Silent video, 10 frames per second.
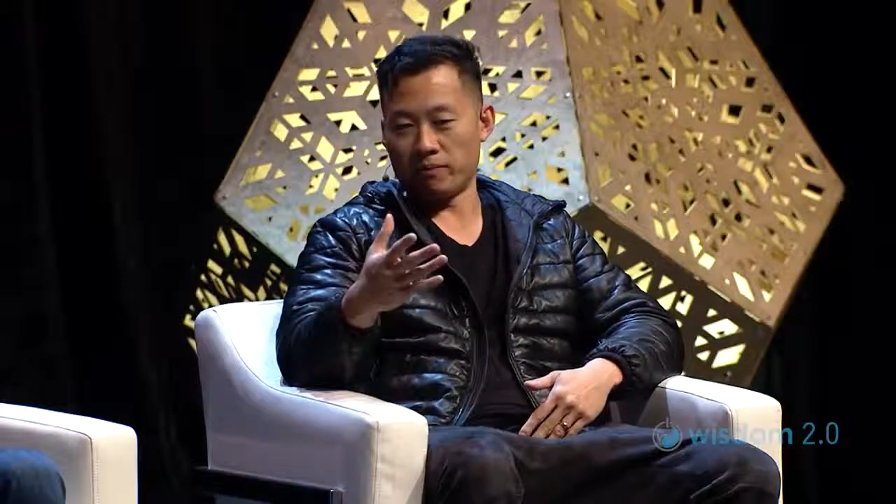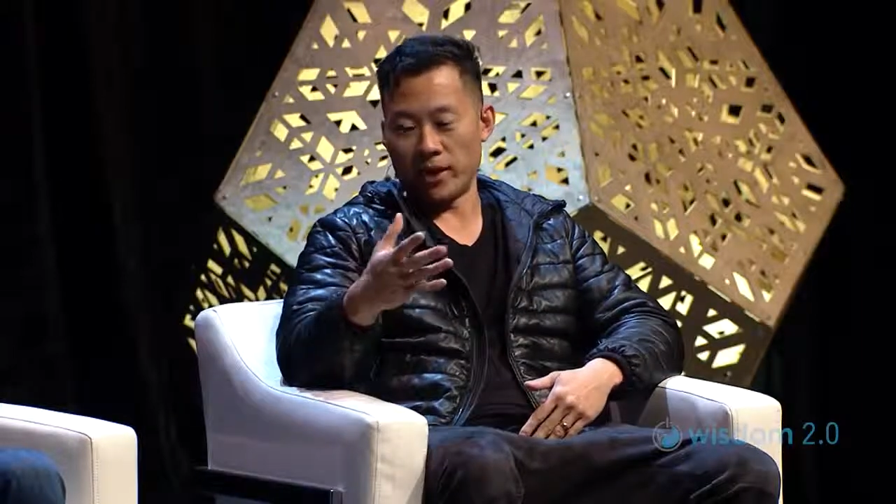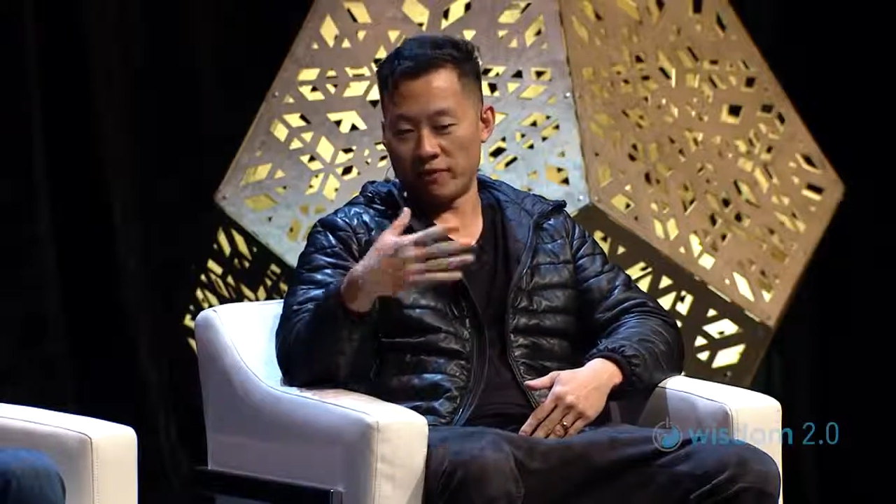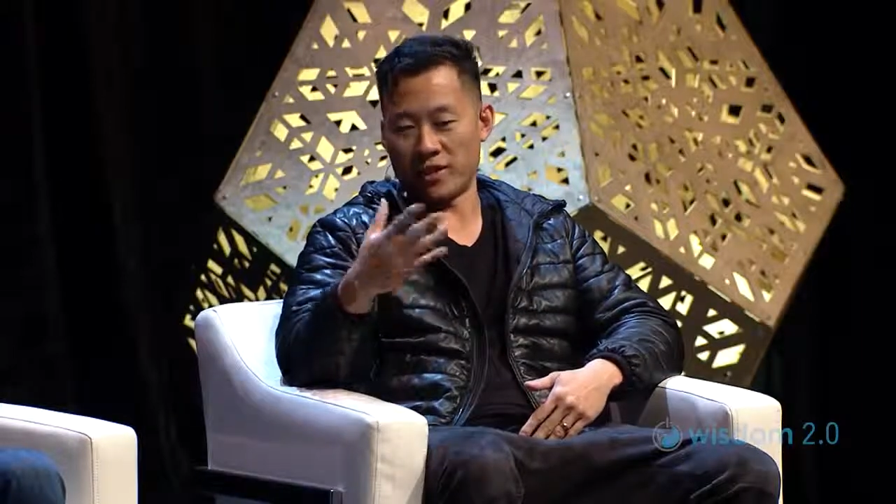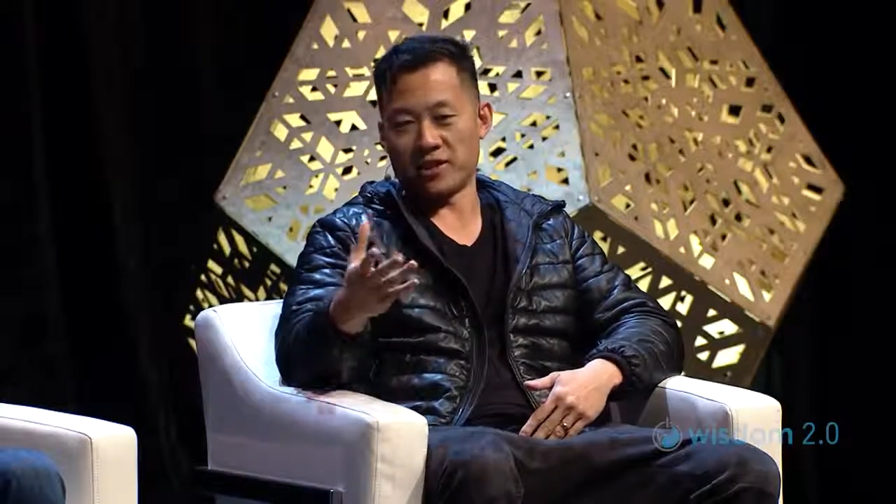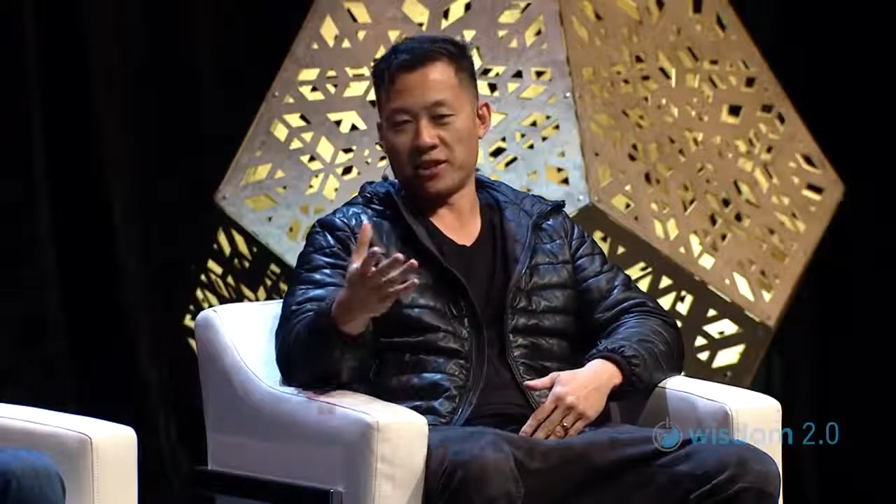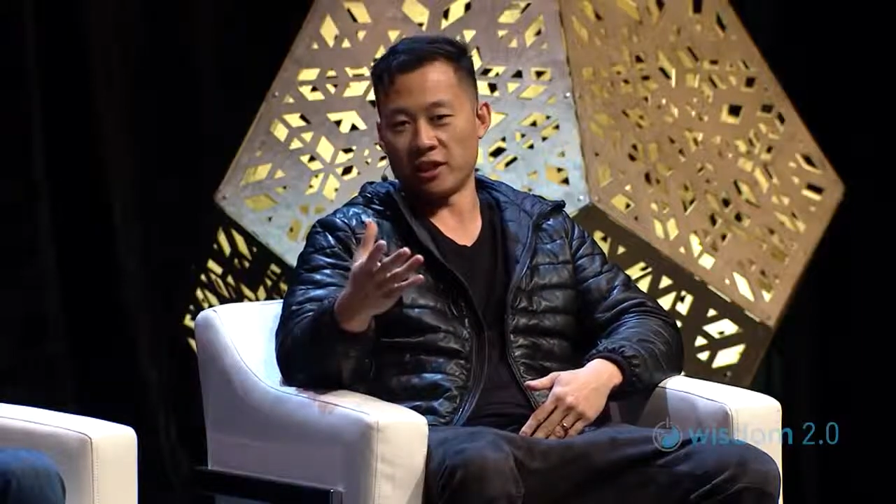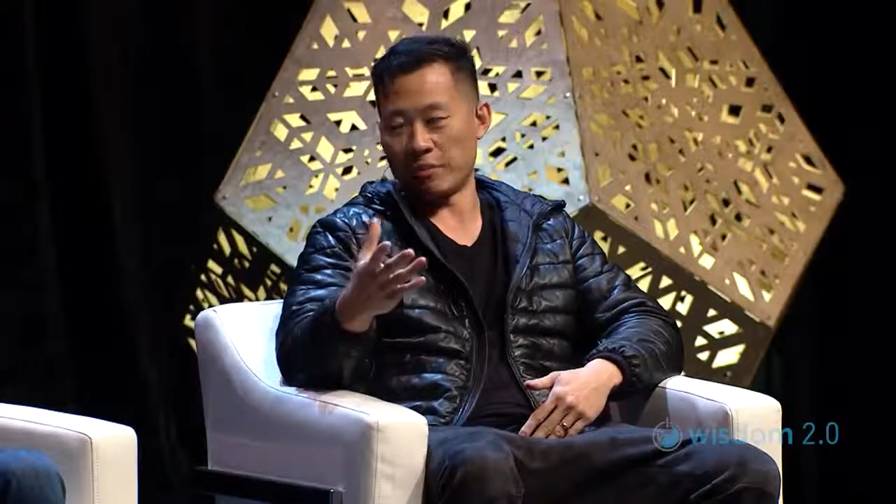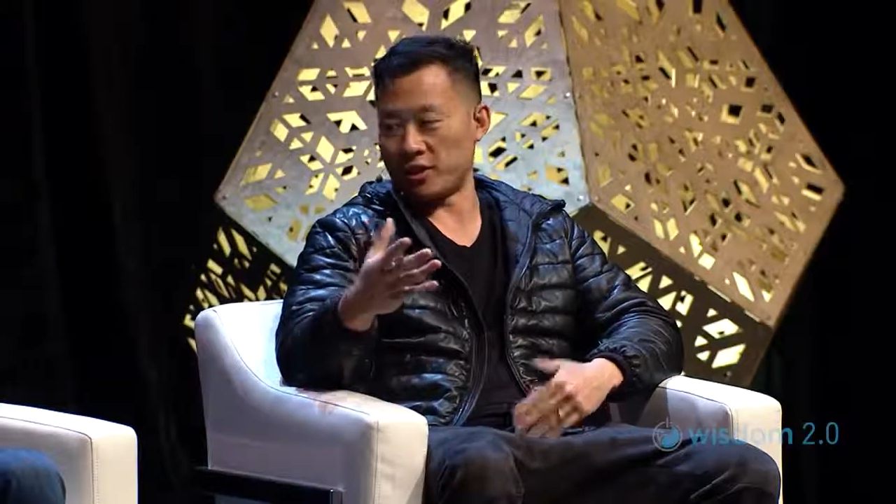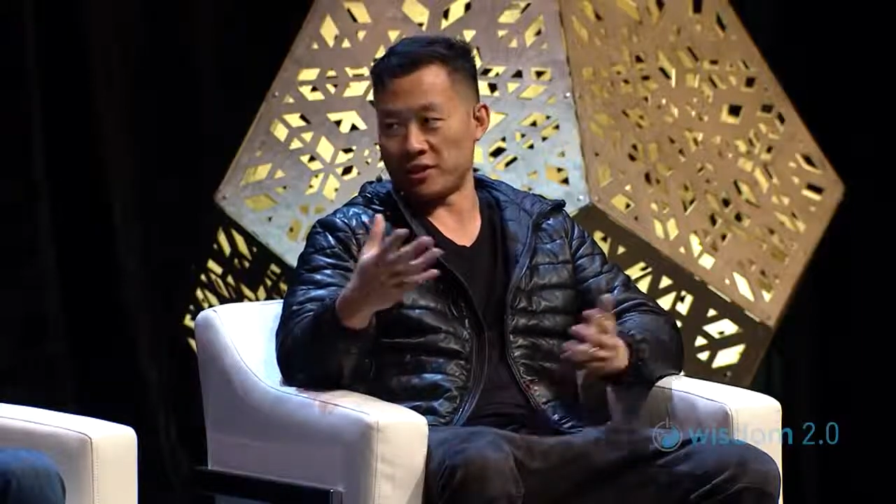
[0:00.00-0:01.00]
I invested in a
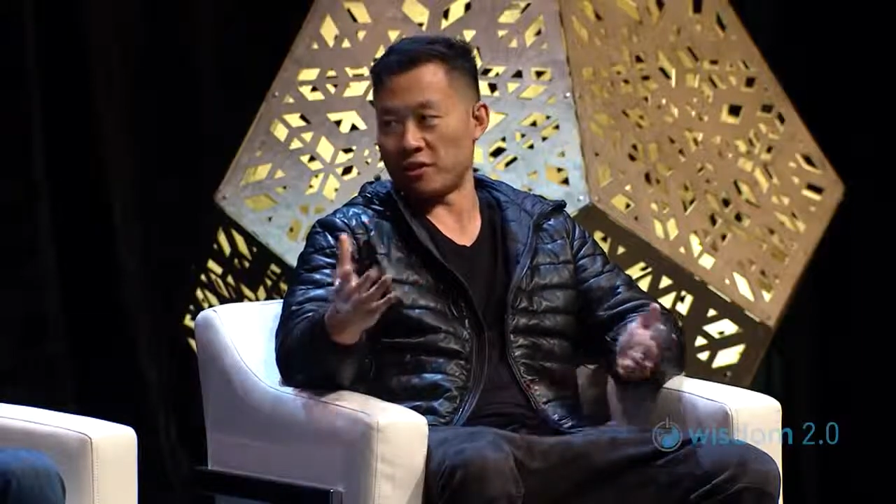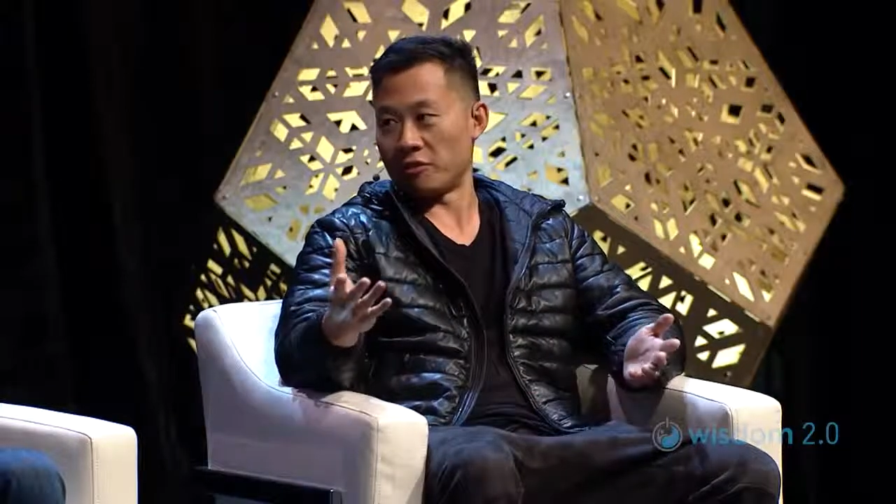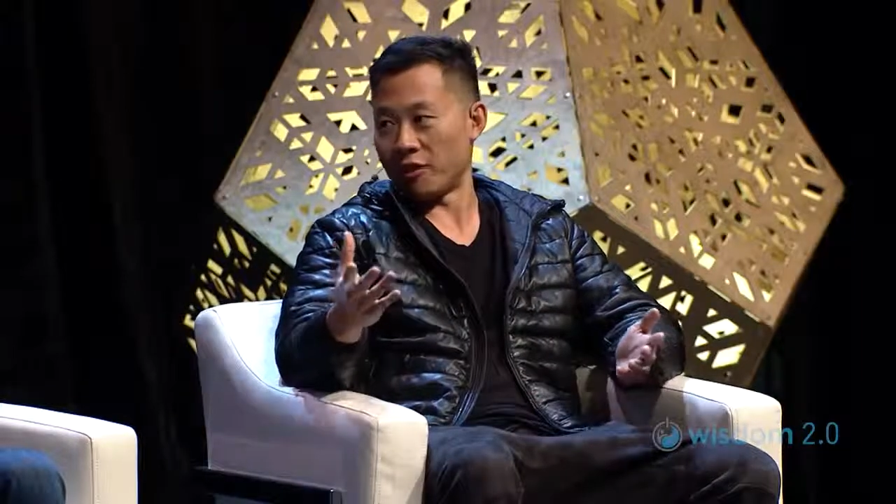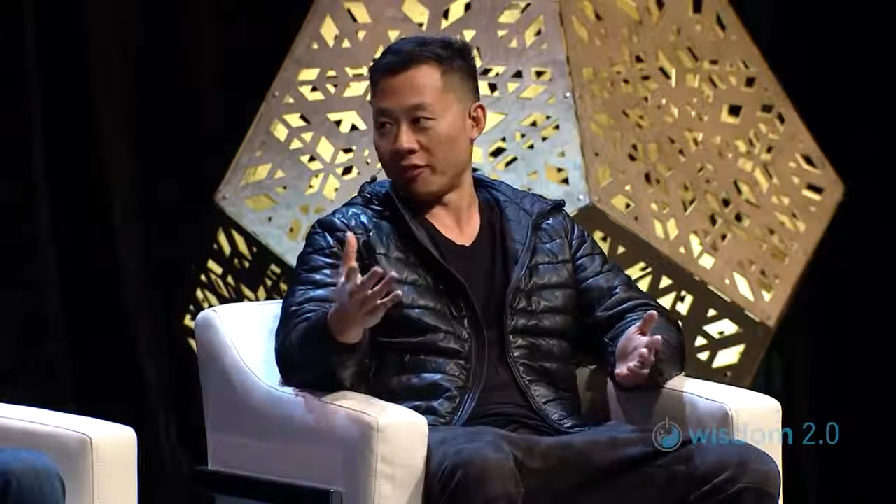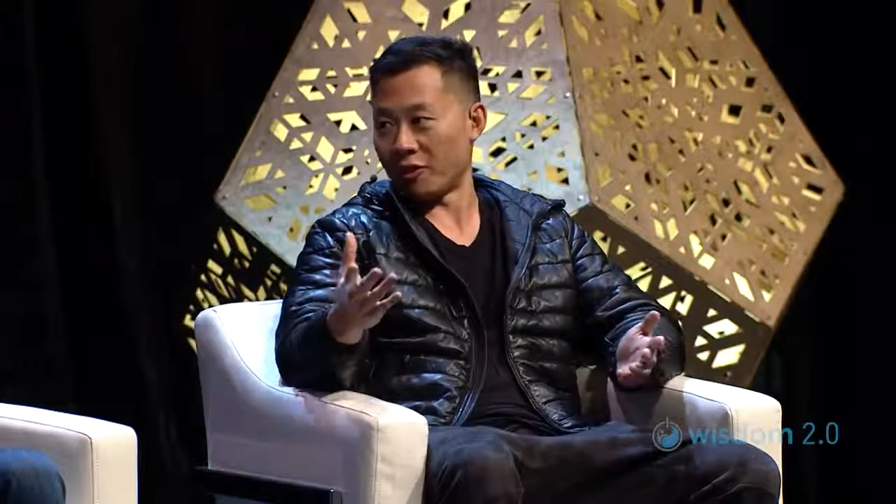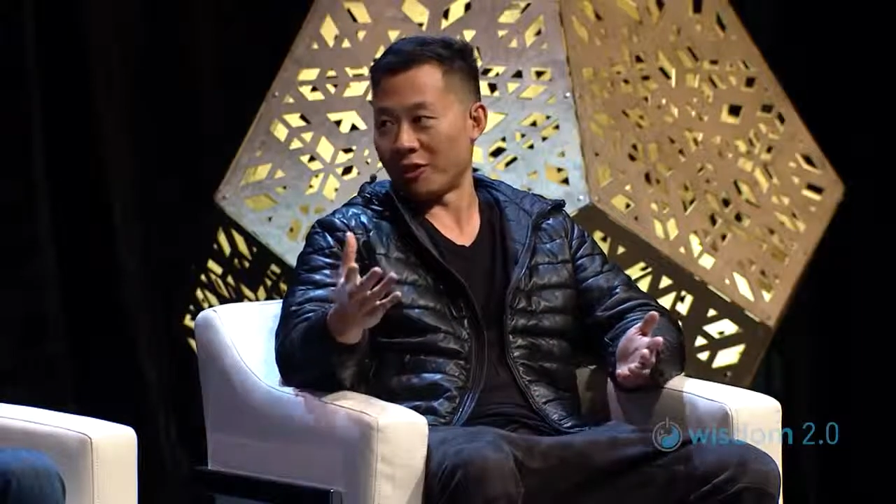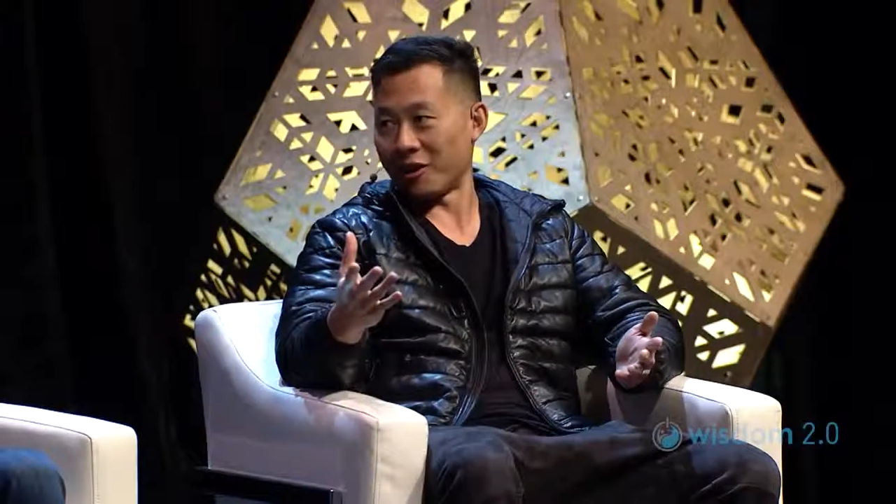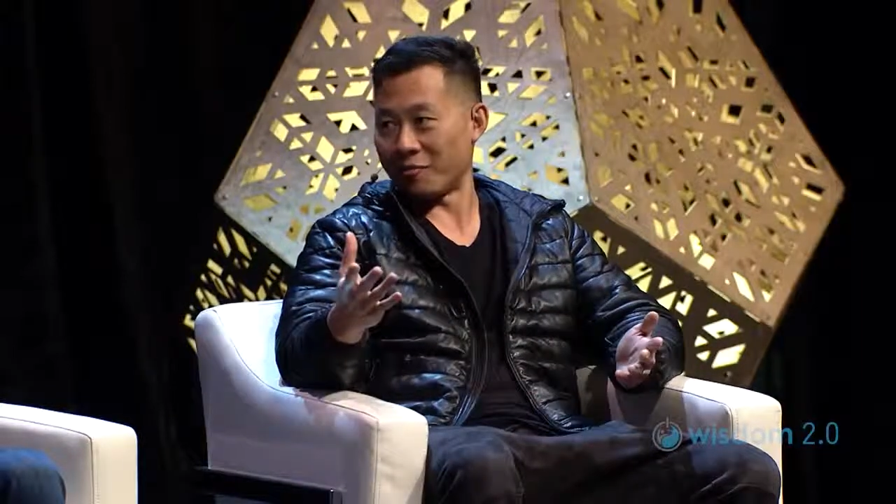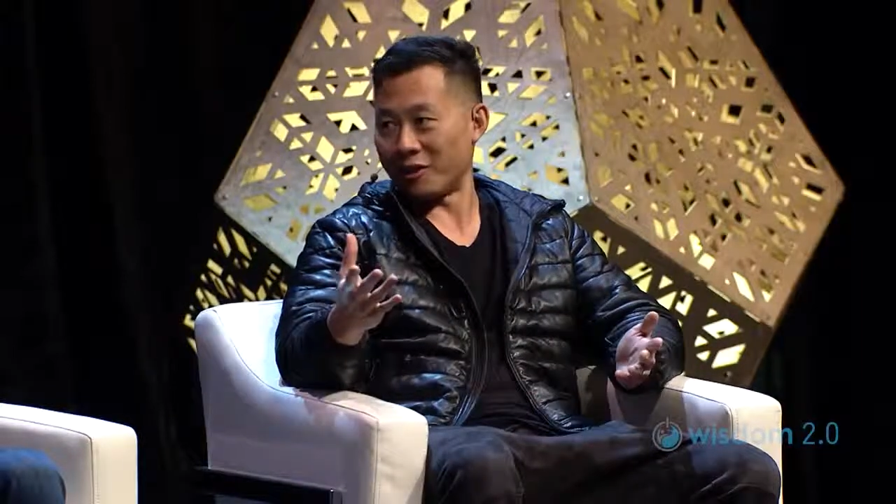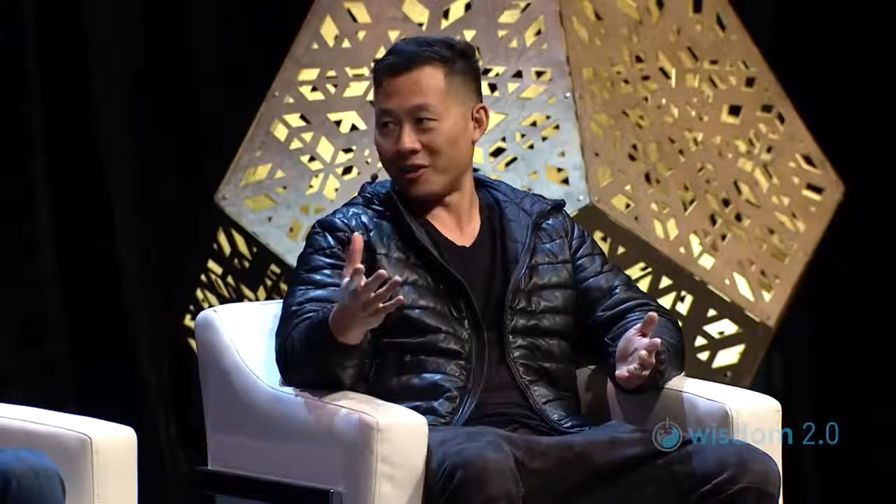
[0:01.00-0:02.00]
company that's a self-driving car
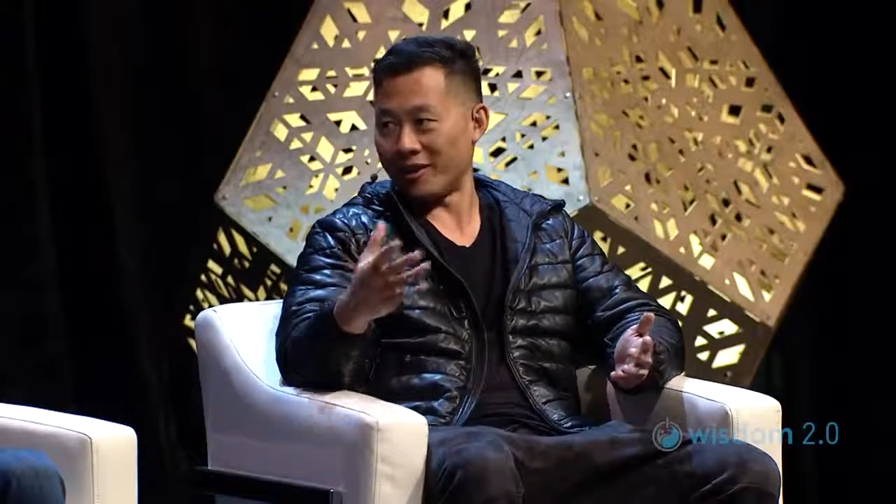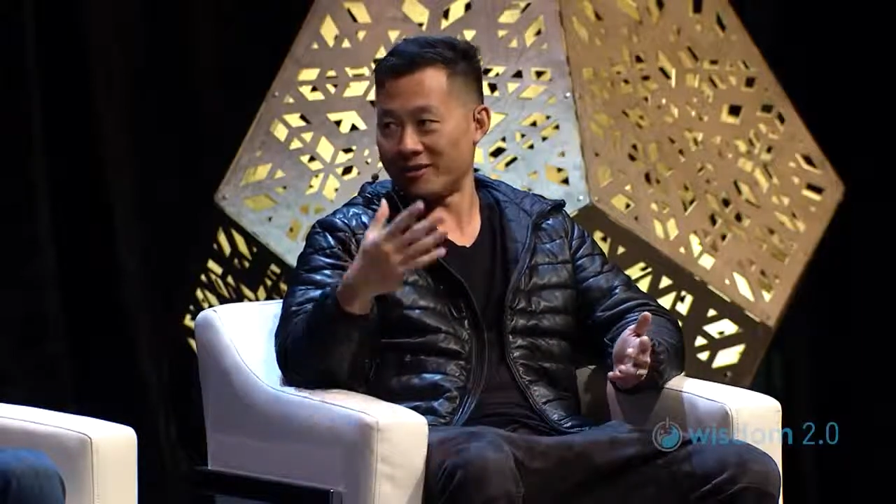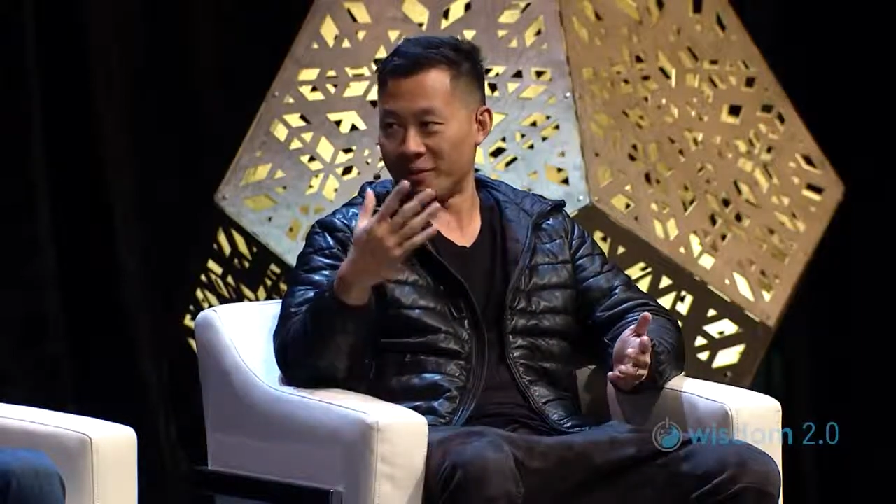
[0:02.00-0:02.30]
company, right?